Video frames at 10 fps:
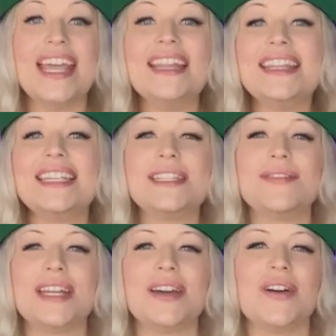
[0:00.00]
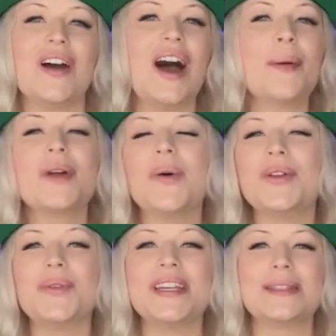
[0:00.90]
In this video, I'm going
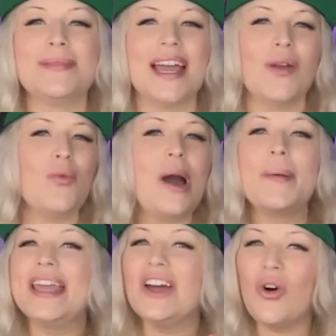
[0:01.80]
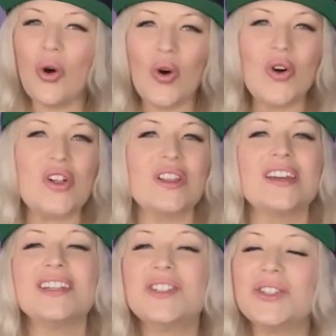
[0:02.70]
to explain why we
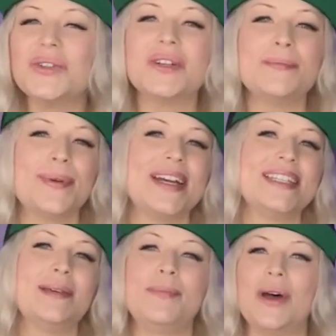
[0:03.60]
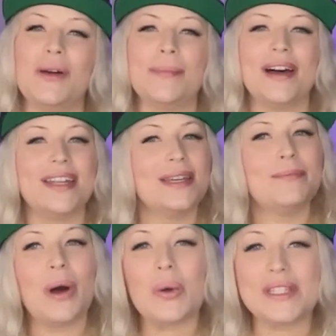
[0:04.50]
all shouldn't press the burn button in
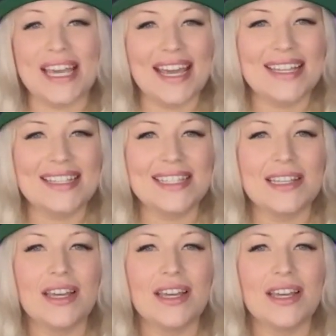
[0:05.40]
PulseX.